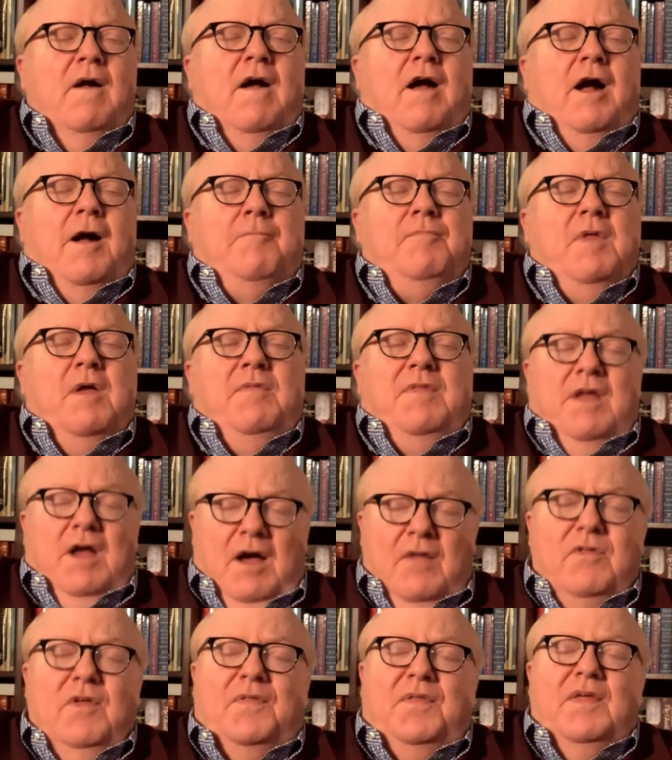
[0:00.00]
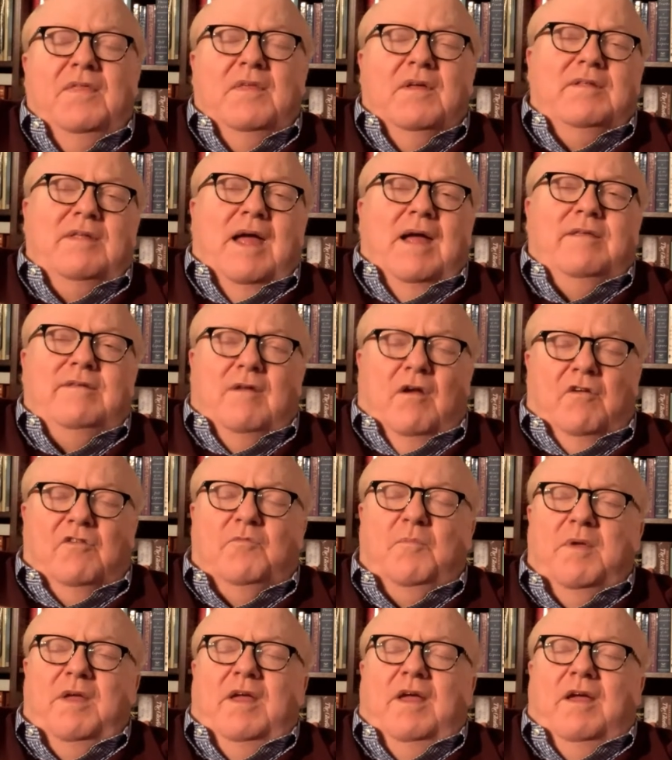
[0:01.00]
Um, the other thing that that
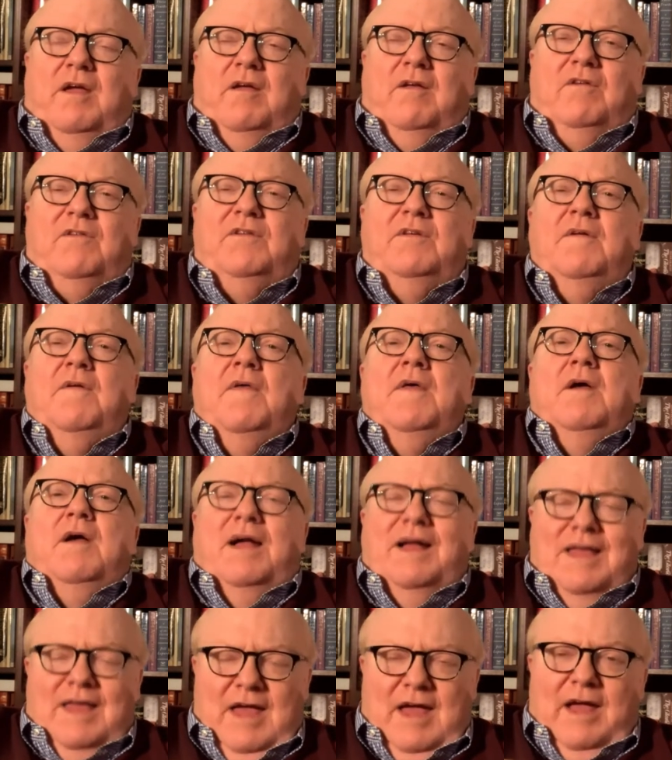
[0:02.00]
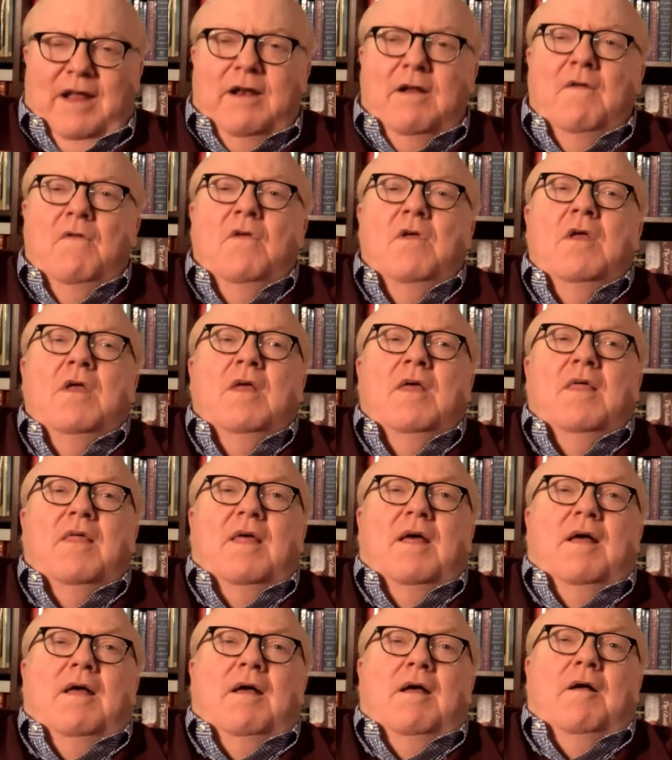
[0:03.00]
tells me is, again,
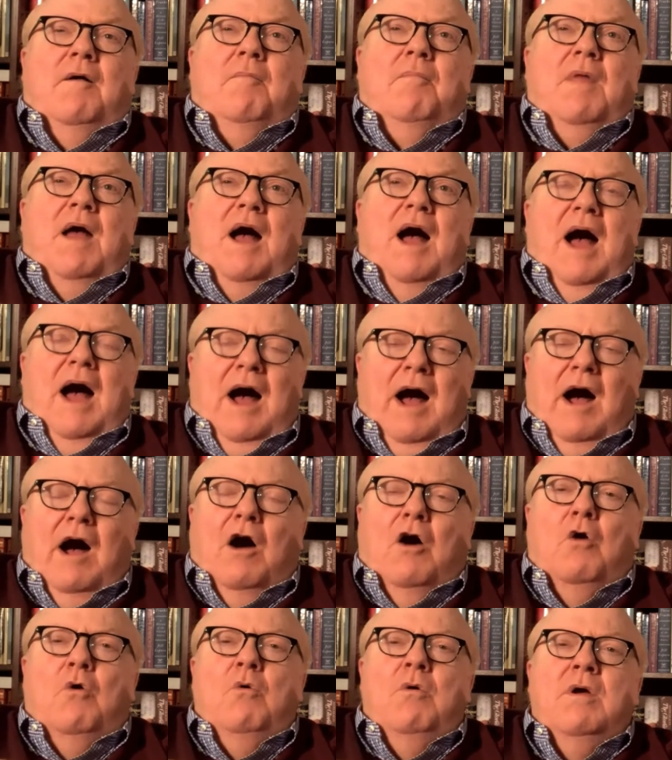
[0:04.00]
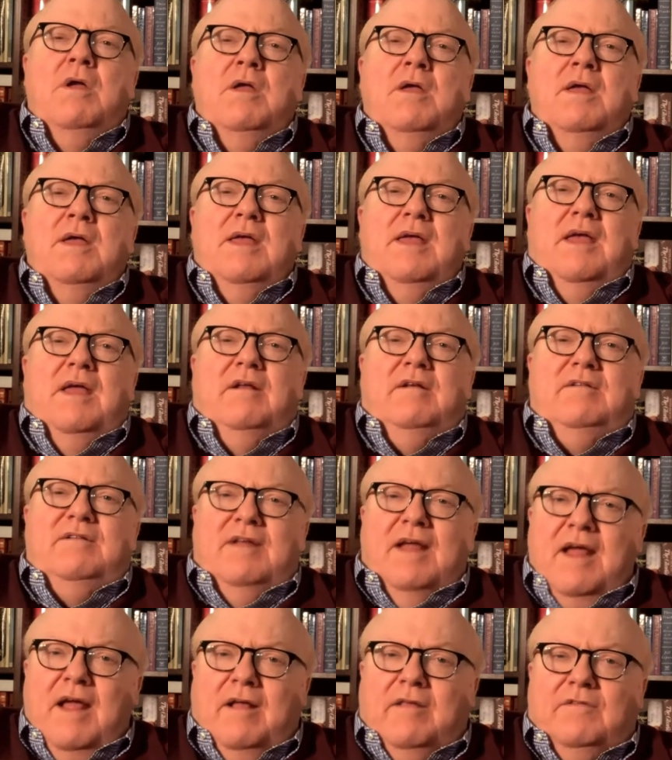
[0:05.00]
um, how
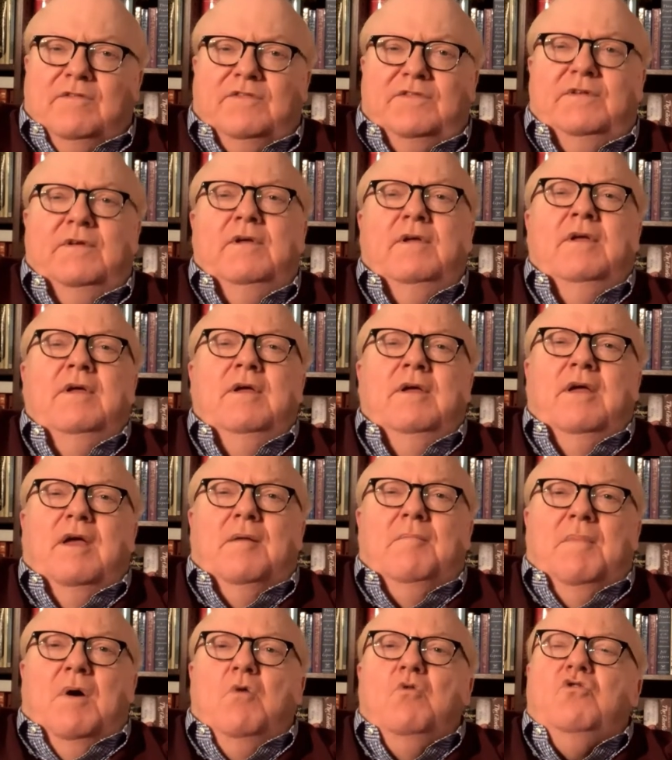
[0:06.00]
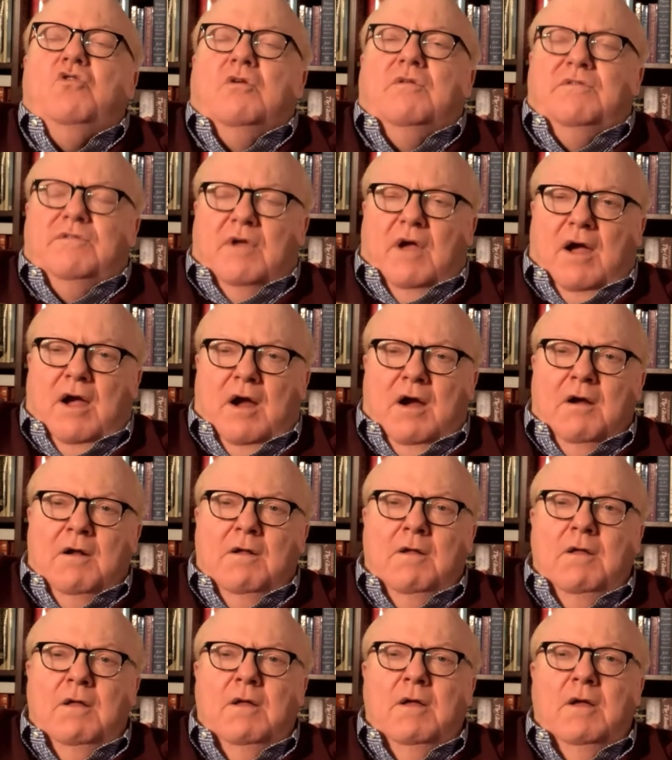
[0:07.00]
intense emotions are
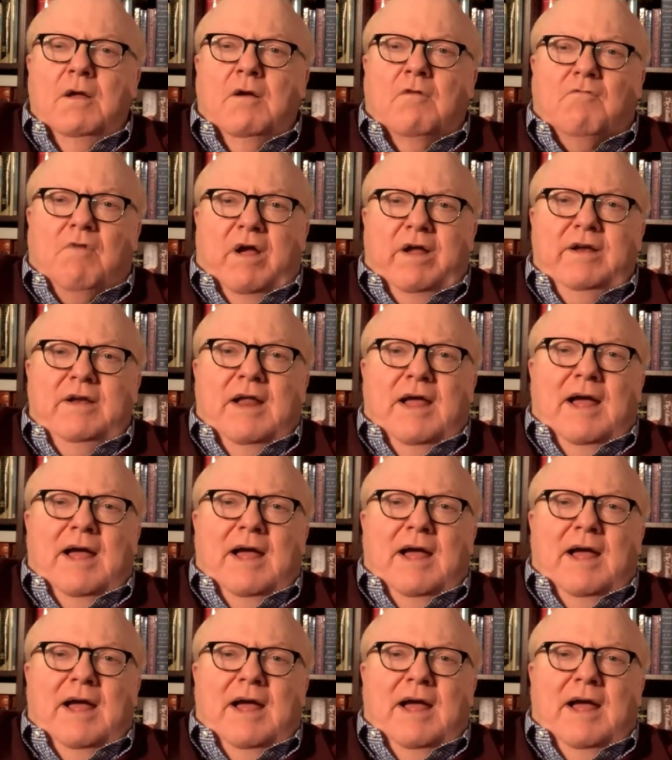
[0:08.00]
right